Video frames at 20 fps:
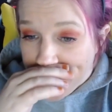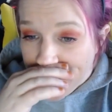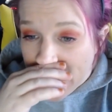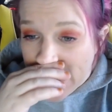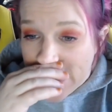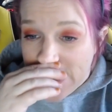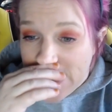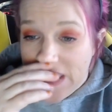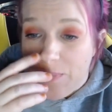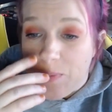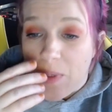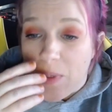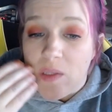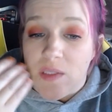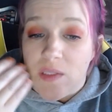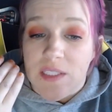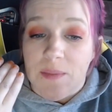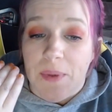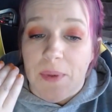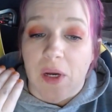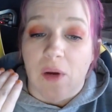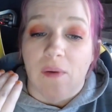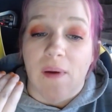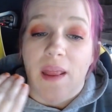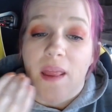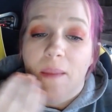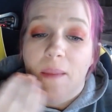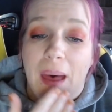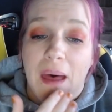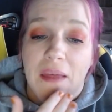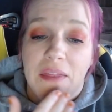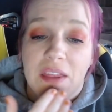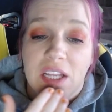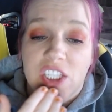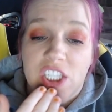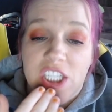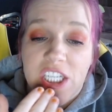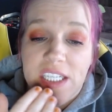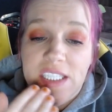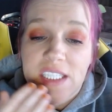Deep wrinkles appear around the mouth and
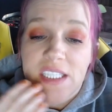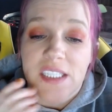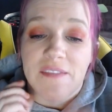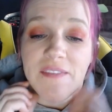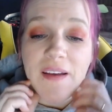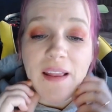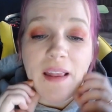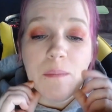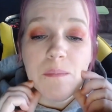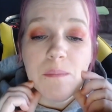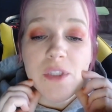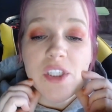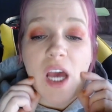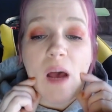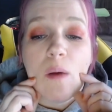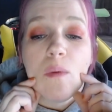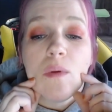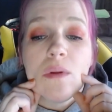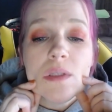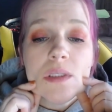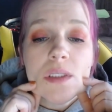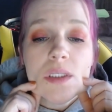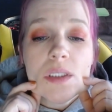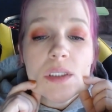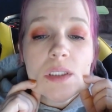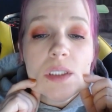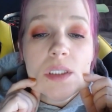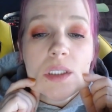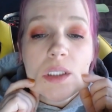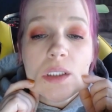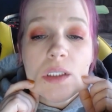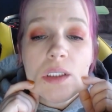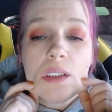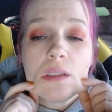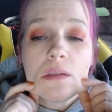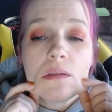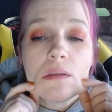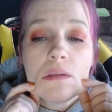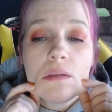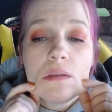cheeks, develop jowls, like
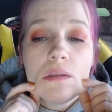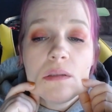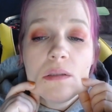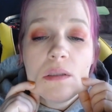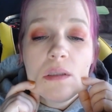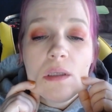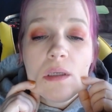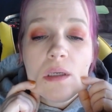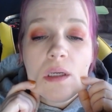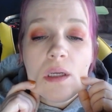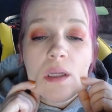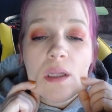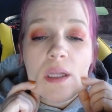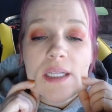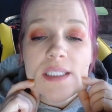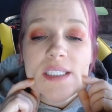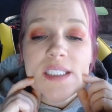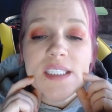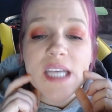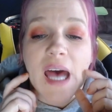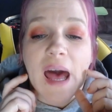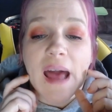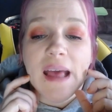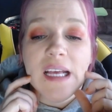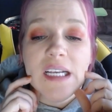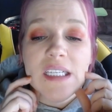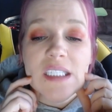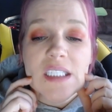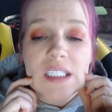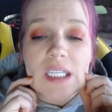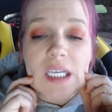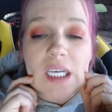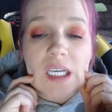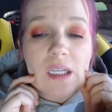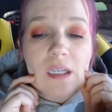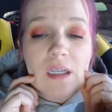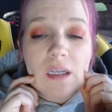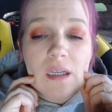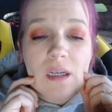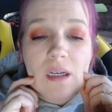here, that's sagging
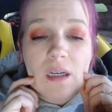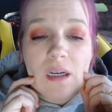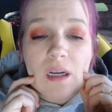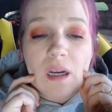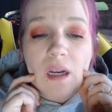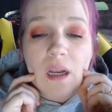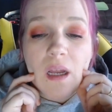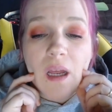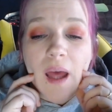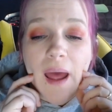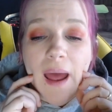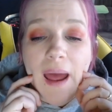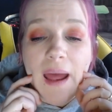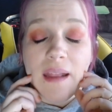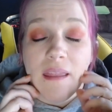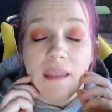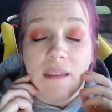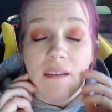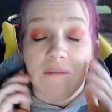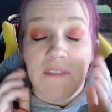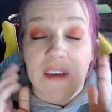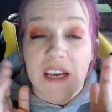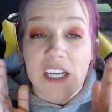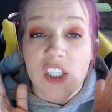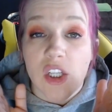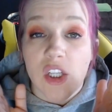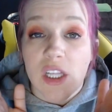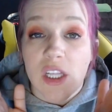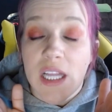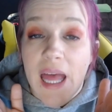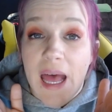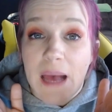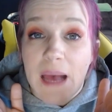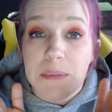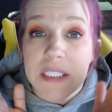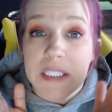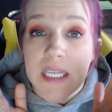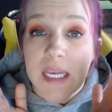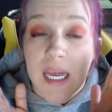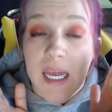skin. And the facial
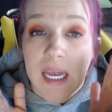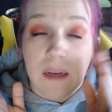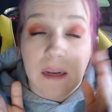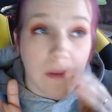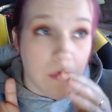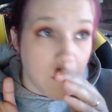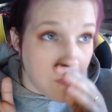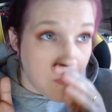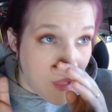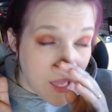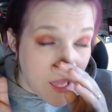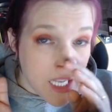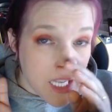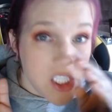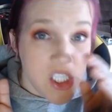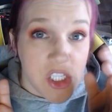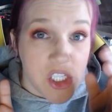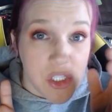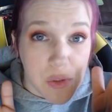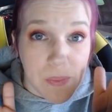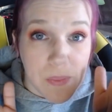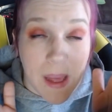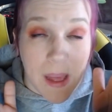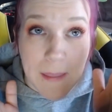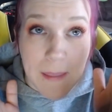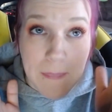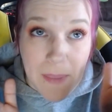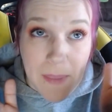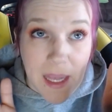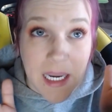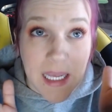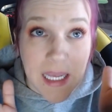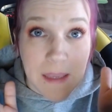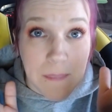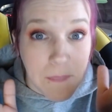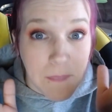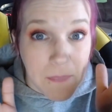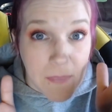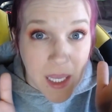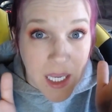collapse can age you by many,
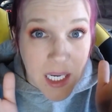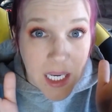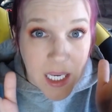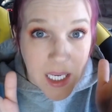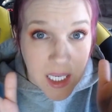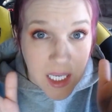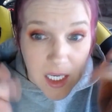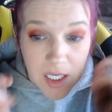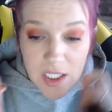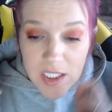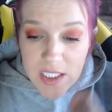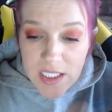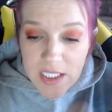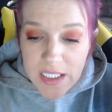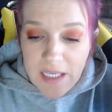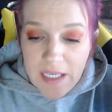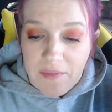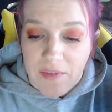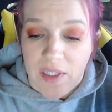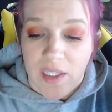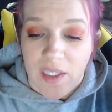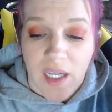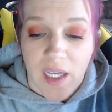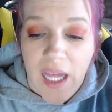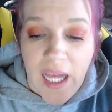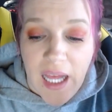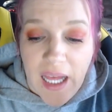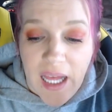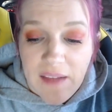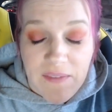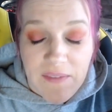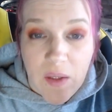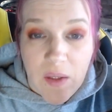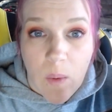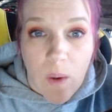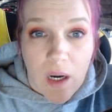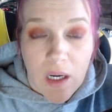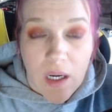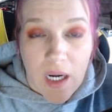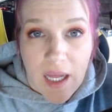many years, even if you
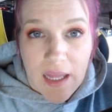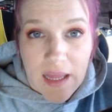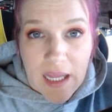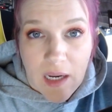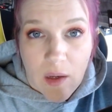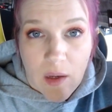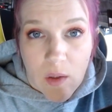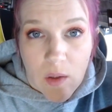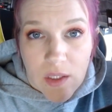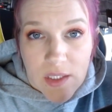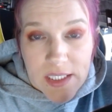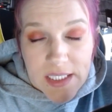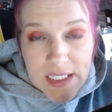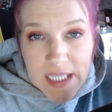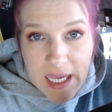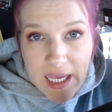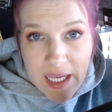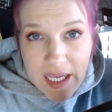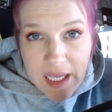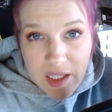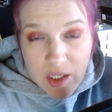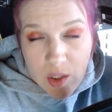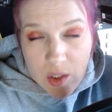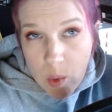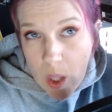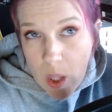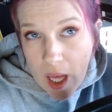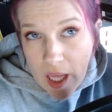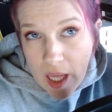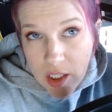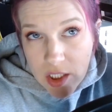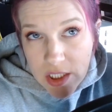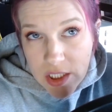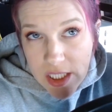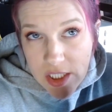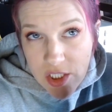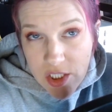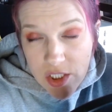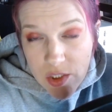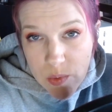are not that old. Say you got your
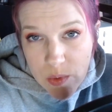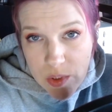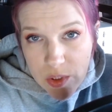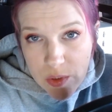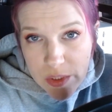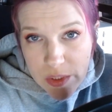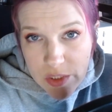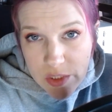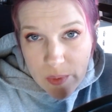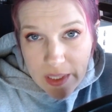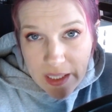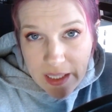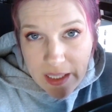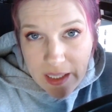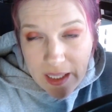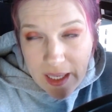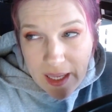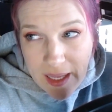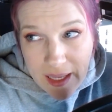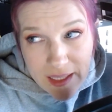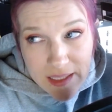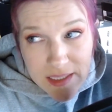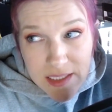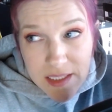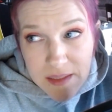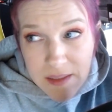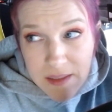dentures when you were 20 and